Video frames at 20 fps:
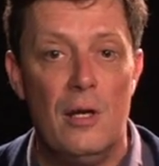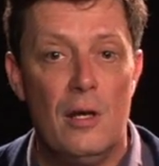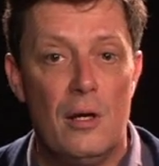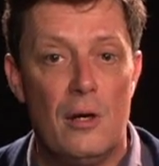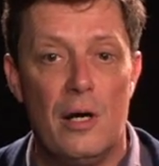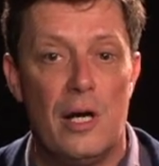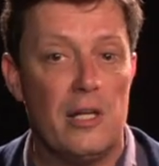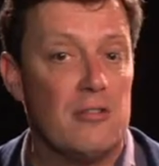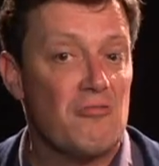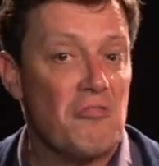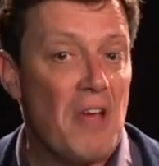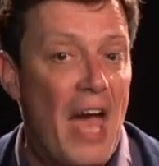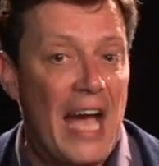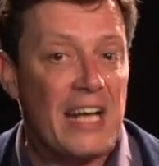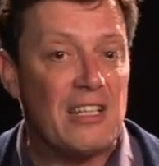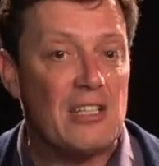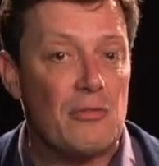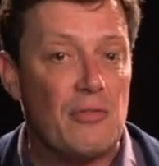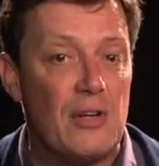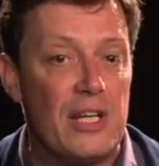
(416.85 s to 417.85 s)
and
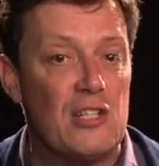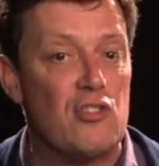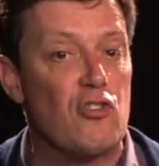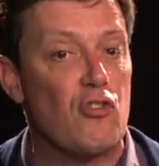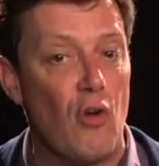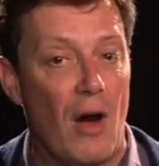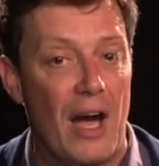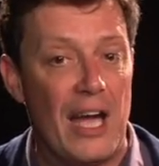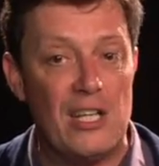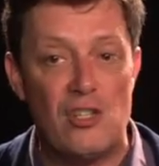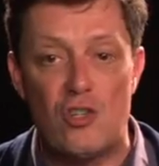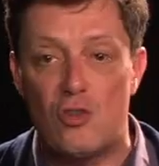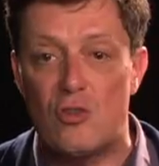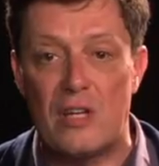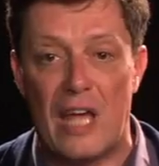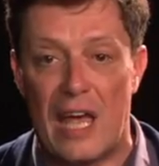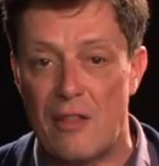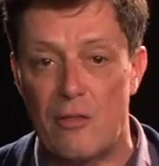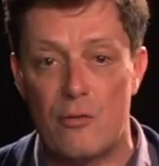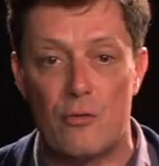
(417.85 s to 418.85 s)
actively try to
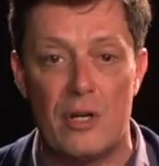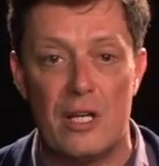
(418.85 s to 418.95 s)
gather